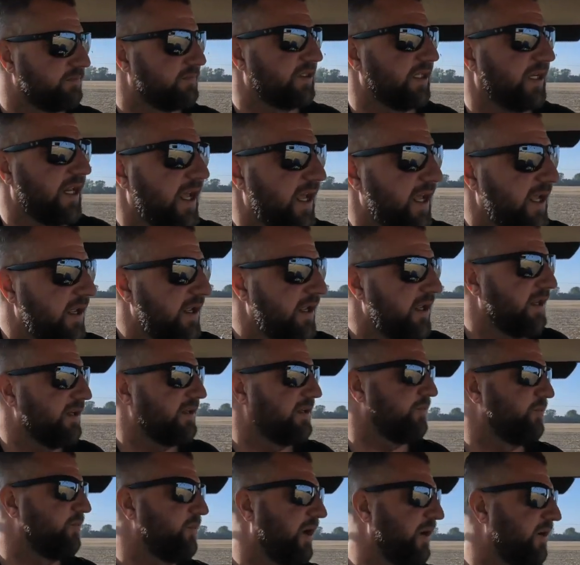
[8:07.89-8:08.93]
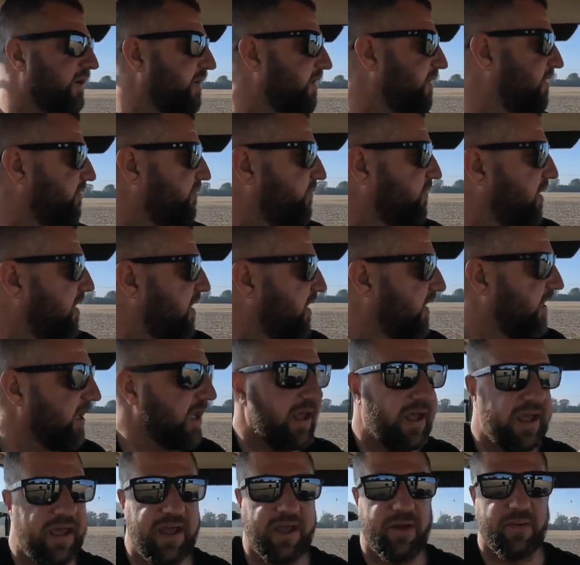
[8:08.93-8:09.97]
Today is imperative that I
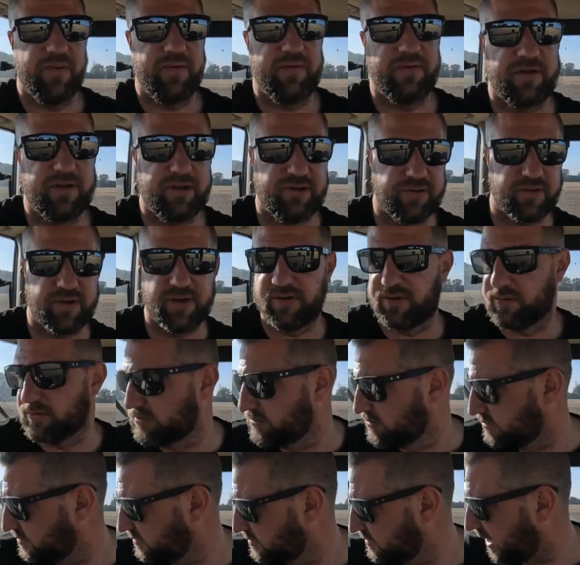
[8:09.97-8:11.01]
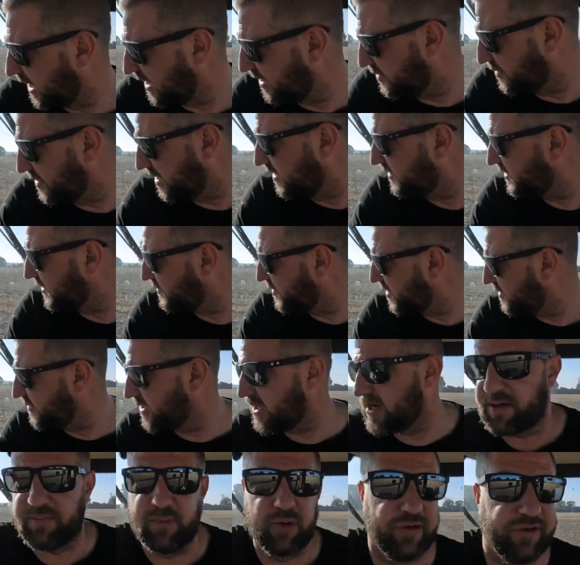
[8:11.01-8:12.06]
get here with the drill, otherwise there won't
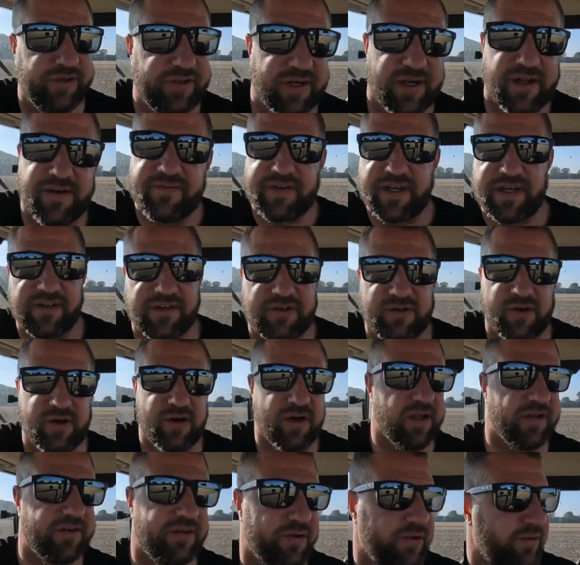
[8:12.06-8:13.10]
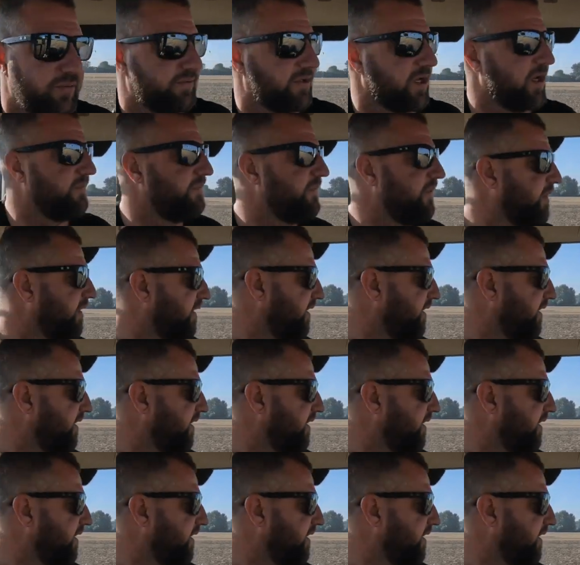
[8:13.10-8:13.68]
be any moisture left in the soil at all. So.